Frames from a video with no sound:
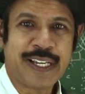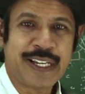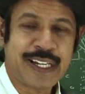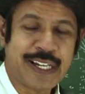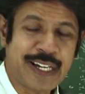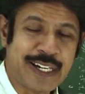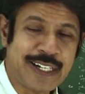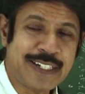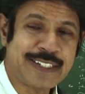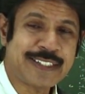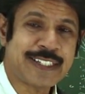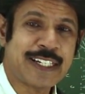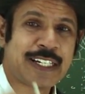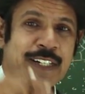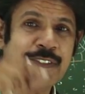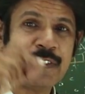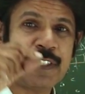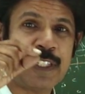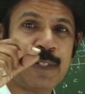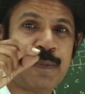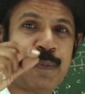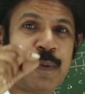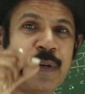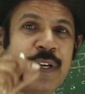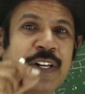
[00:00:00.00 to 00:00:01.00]
concerned
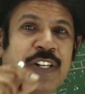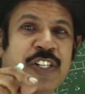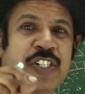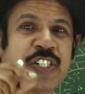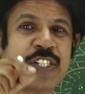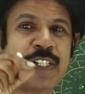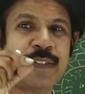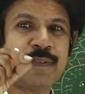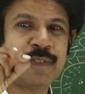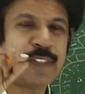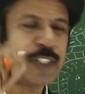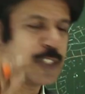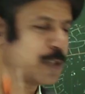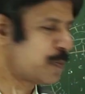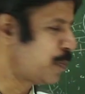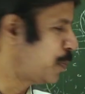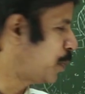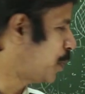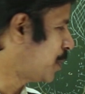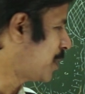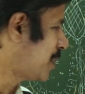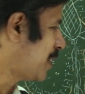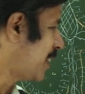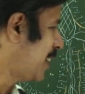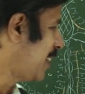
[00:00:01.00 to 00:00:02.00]
with the production of the
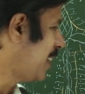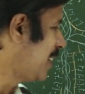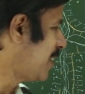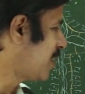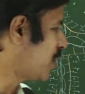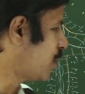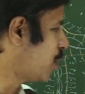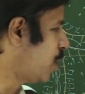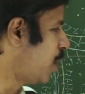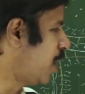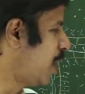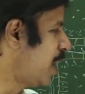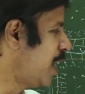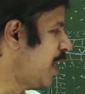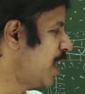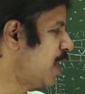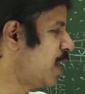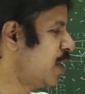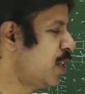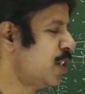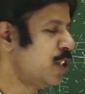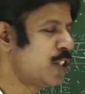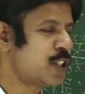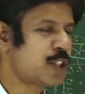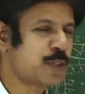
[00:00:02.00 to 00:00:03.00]
spores is called
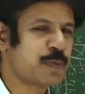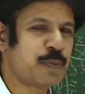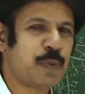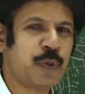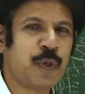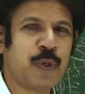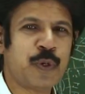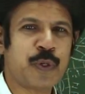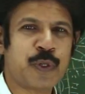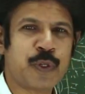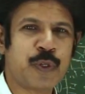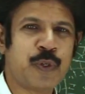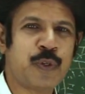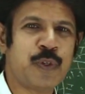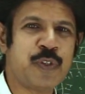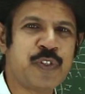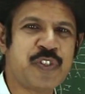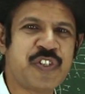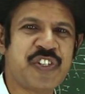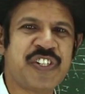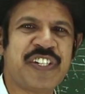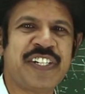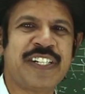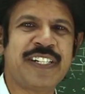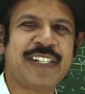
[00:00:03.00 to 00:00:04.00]

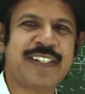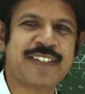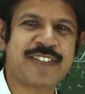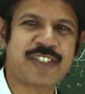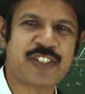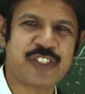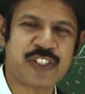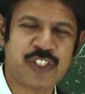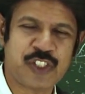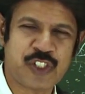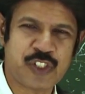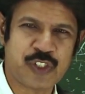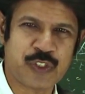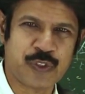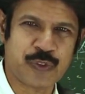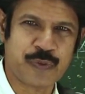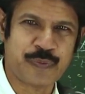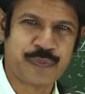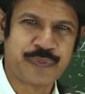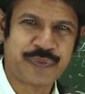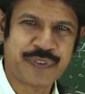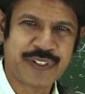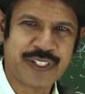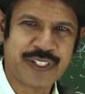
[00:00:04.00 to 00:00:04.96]
sporogenous tissue.